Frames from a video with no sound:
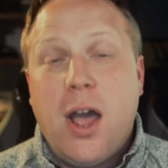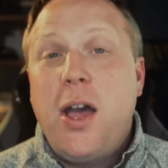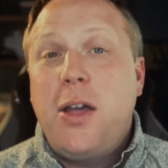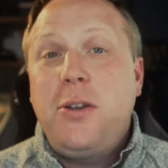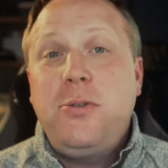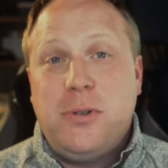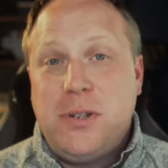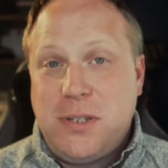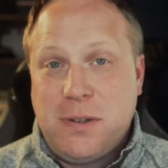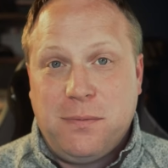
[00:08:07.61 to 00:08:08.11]

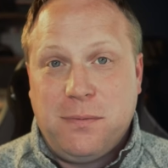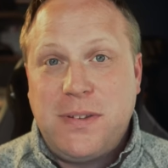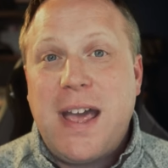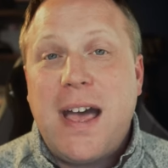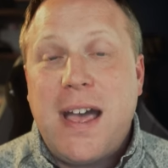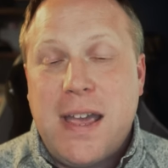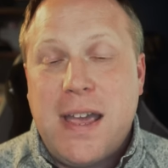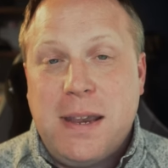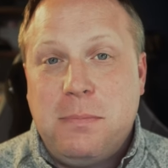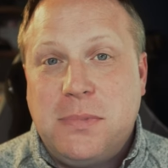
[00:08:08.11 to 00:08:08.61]
hundreds of
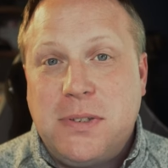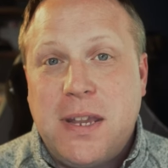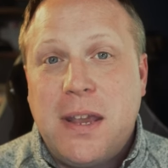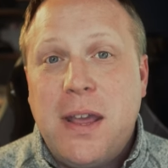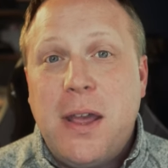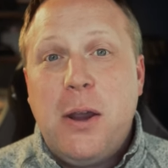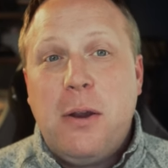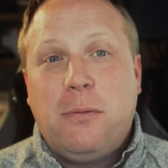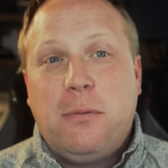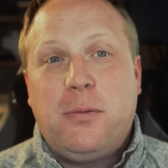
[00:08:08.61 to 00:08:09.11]
times
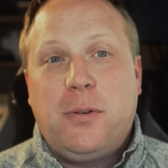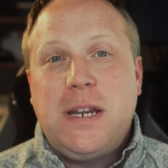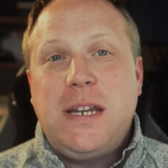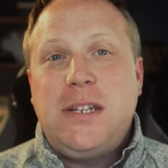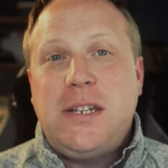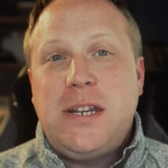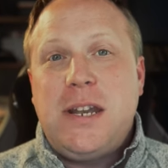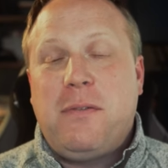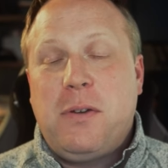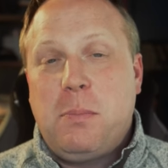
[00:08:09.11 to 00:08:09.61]
for
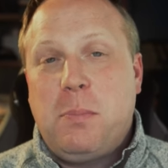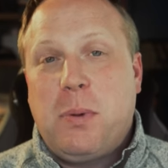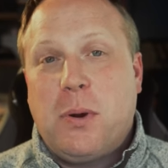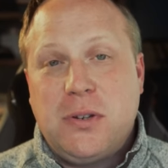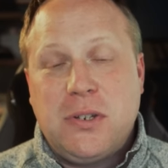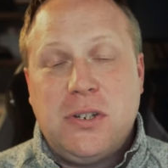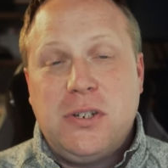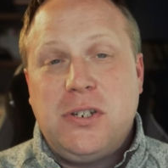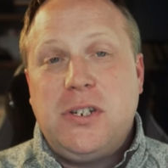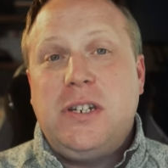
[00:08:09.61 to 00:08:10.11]
each and every
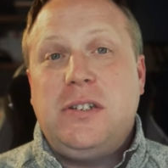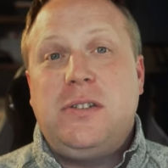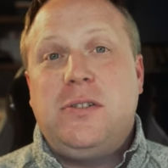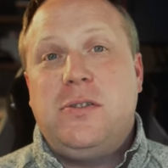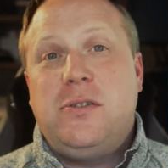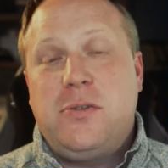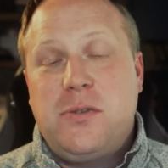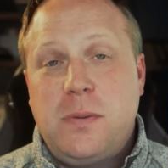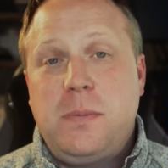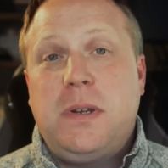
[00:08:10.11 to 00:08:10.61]
person she's
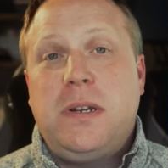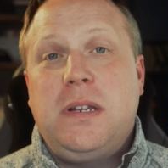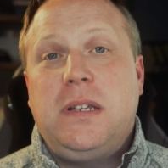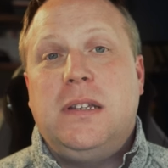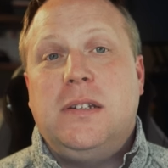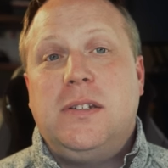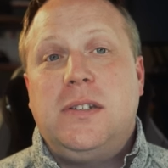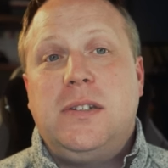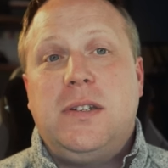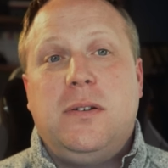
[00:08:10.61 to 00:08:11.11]
distributing
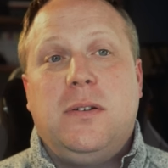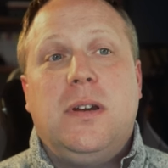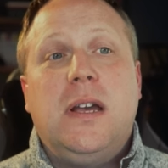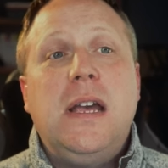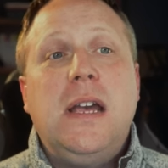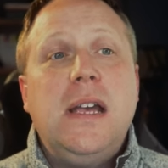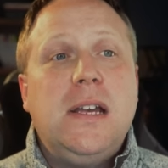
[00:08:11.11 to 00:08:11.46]
this to.